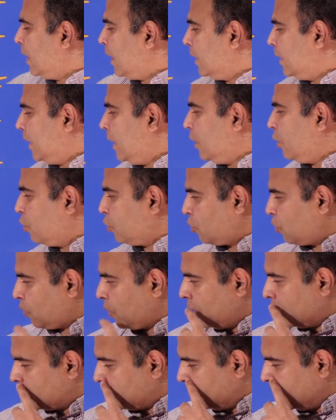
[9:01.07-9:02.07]
And then your
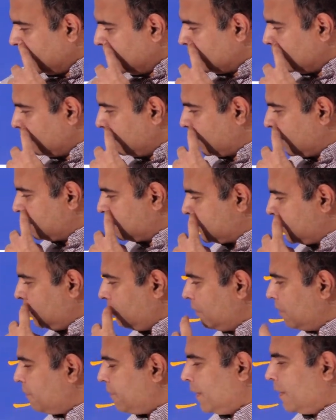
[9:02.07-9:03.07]
total expenditure becomes
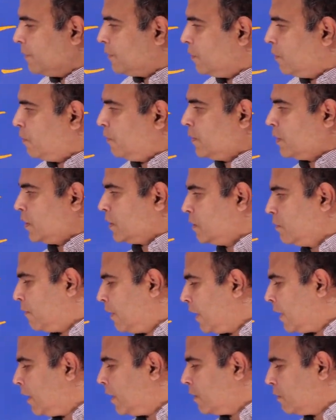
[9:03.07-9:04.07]
3150, which is
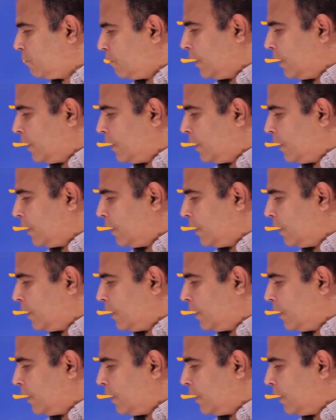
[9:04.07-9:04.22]
divided as